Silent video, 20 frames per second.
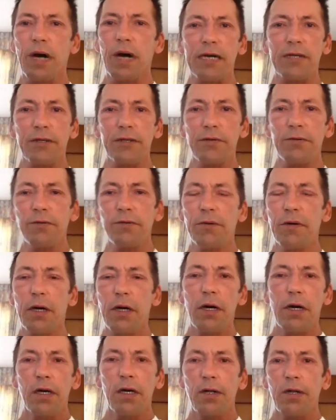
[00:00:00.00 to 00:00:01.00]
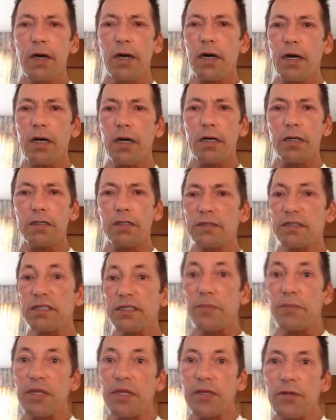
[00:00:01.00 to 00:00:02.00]
buy new
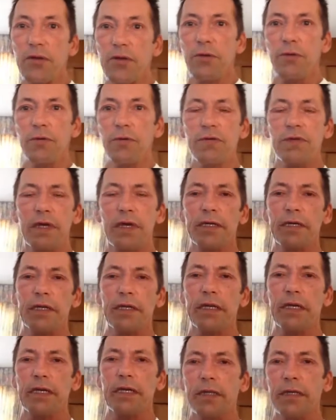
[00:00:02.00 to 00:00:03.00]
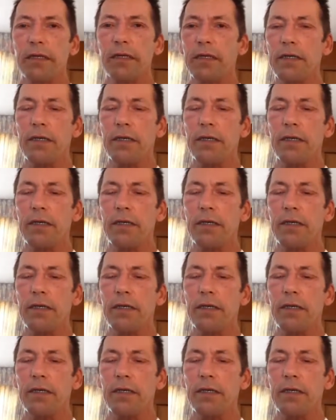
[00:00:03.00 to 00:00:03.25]
something new that you need.